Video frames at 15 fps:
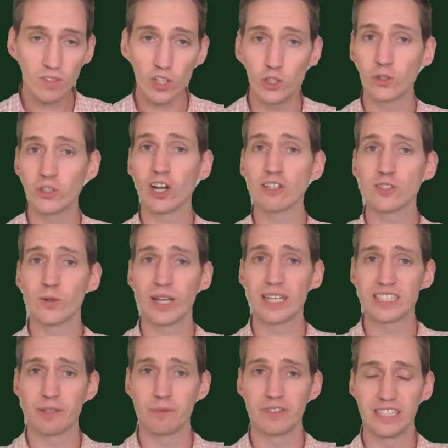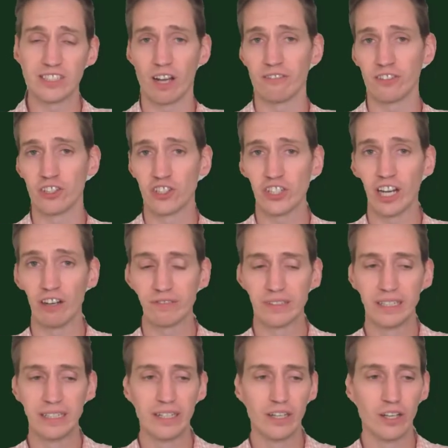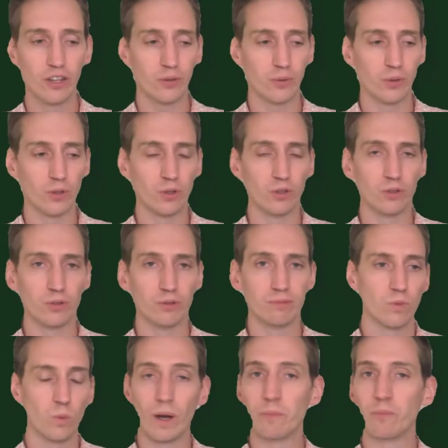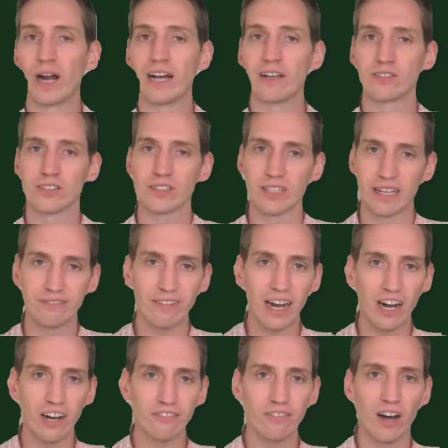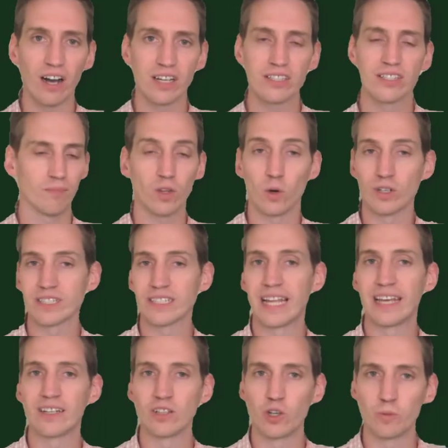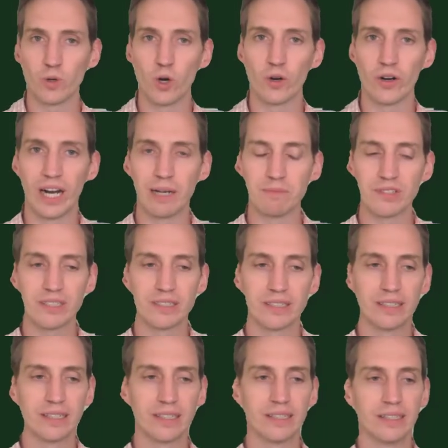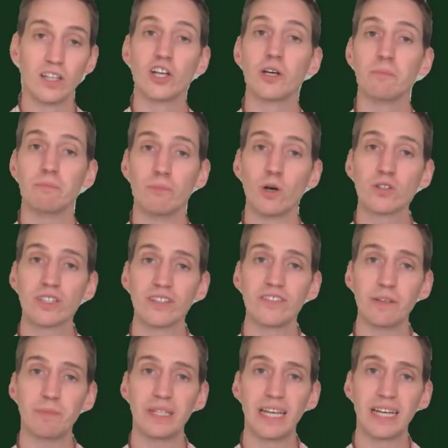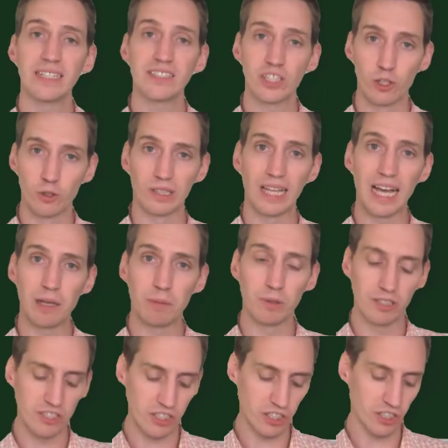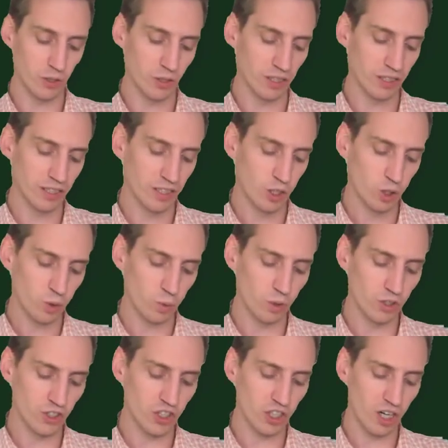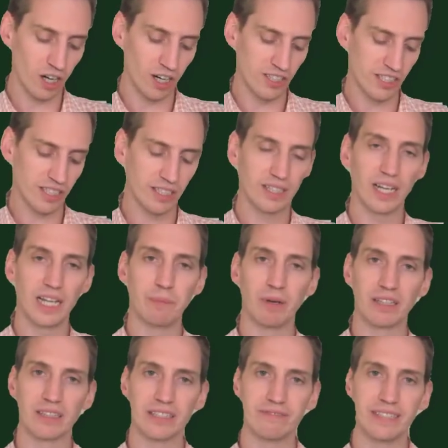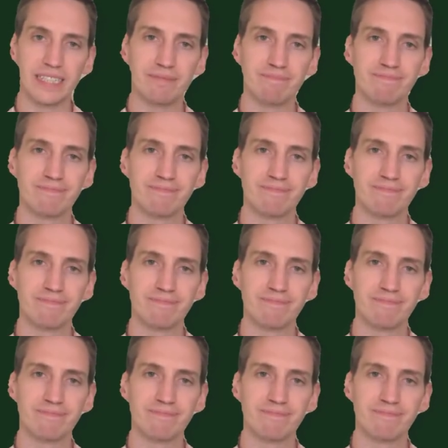You can also get some of these off the shelf through web browsers like Firefox or standalone programs. Most of the VPNs that are reliable and secure will charge a monthly fee.